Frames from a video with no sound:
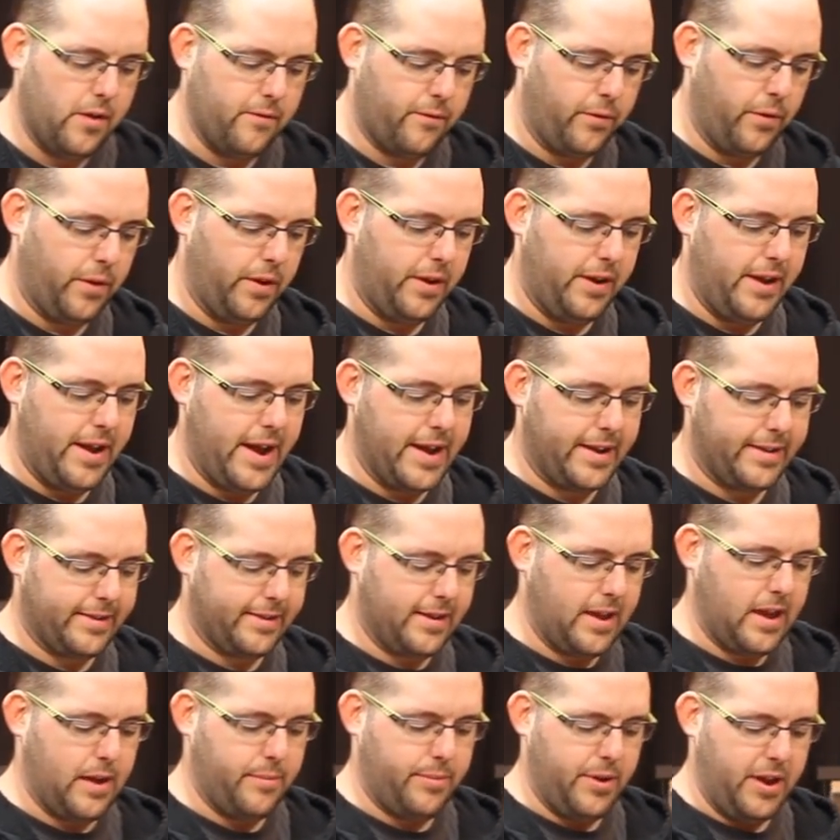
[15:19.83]
For the
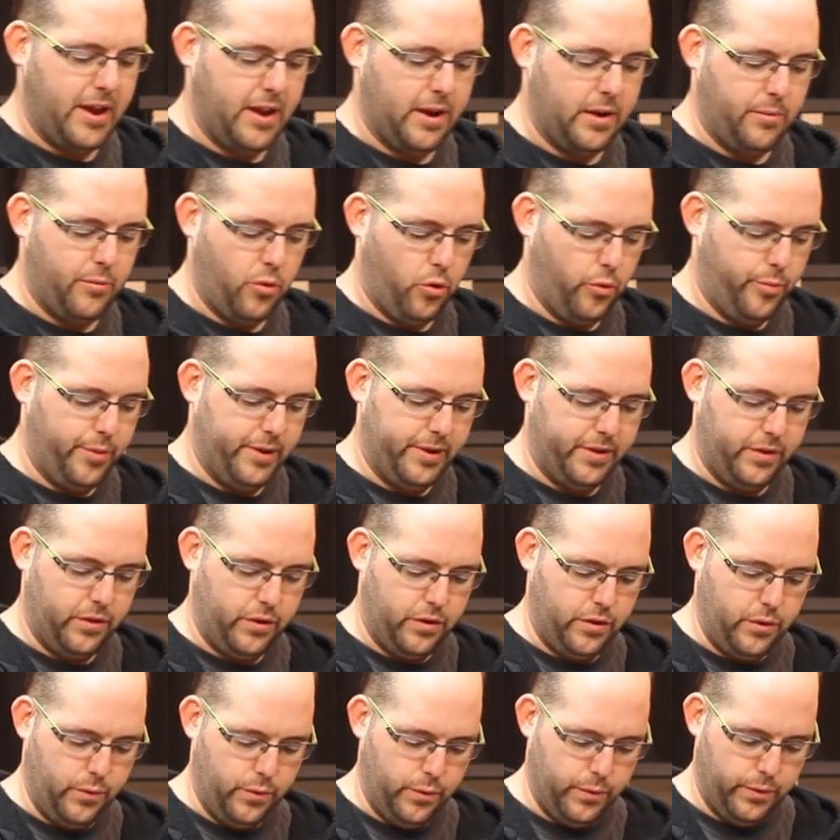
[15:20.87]
next campaign, I'm hoping to
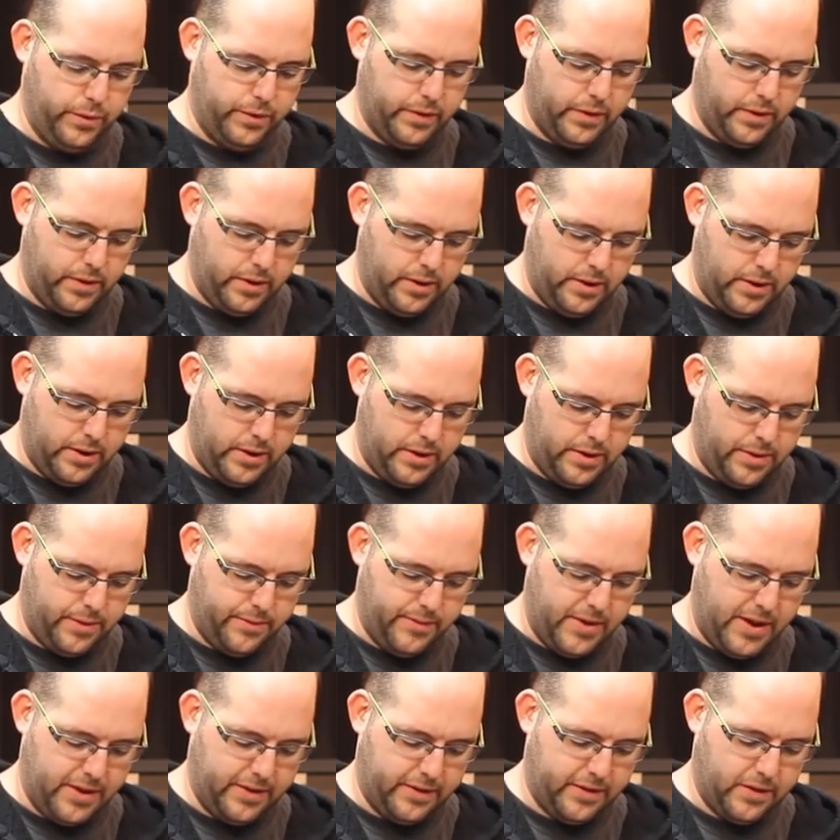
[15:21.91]
use the
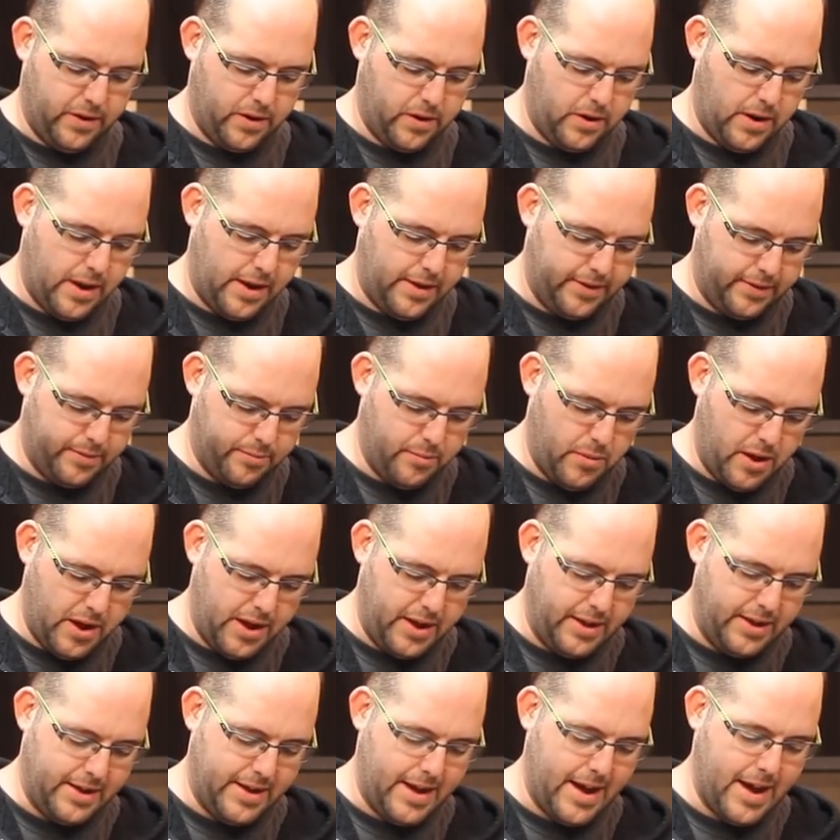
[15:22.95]
Van Saar as
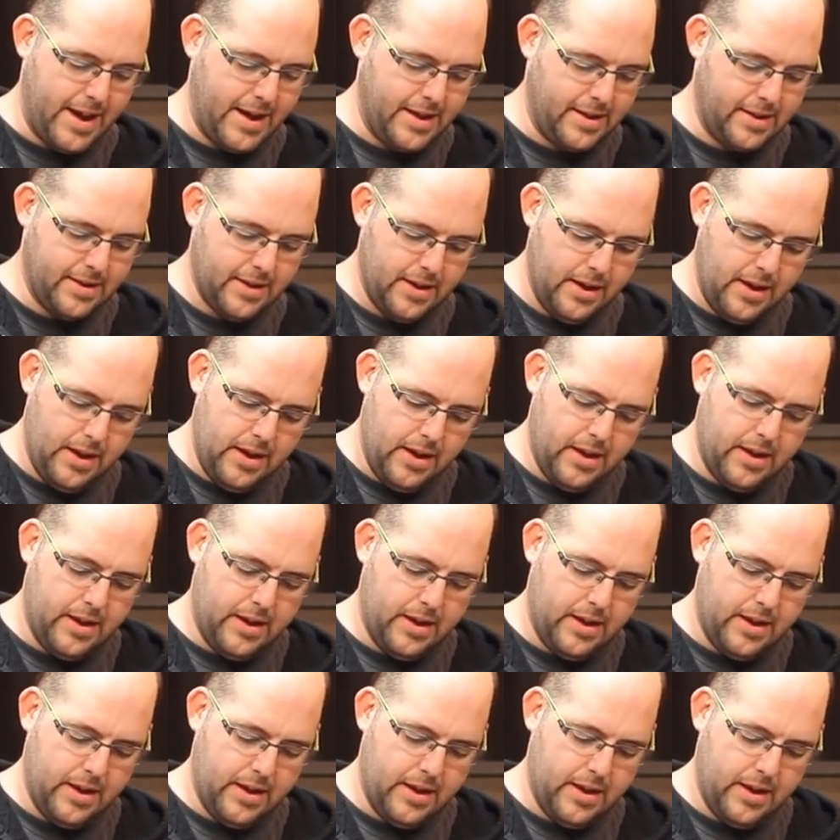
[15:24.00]
my gang.